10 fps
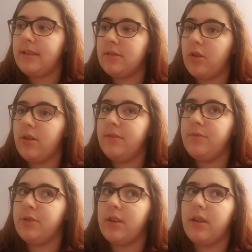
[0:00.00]
And that's all
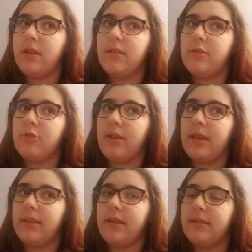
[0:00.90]
I've drink,
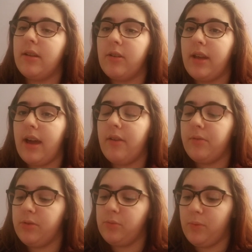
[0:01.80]
drank in the last hour and a
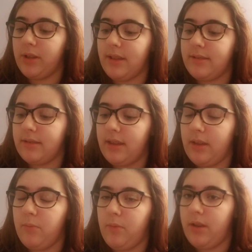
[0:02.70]
half was one glass of
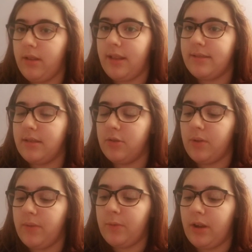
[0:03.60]
tea and one glass of
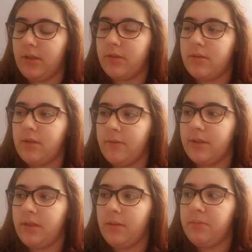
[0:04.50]
the 24 ounce
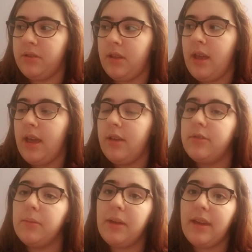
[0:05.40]
Tervis cups.
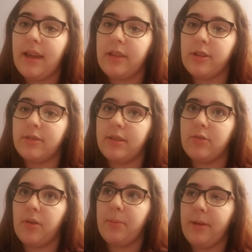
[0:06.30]
So I'm getting kind of
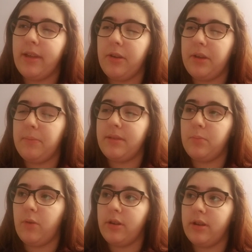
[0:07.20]
thirsty, so I'll probably go get me
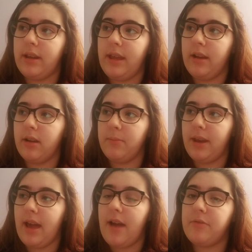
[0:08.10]
some water or tea here in a
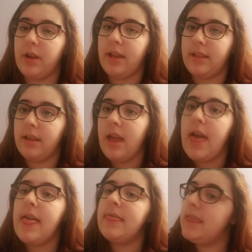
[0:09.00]
minute after I end
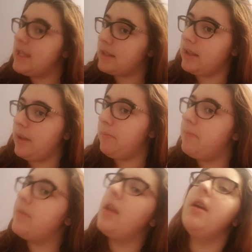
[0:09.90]
this clip.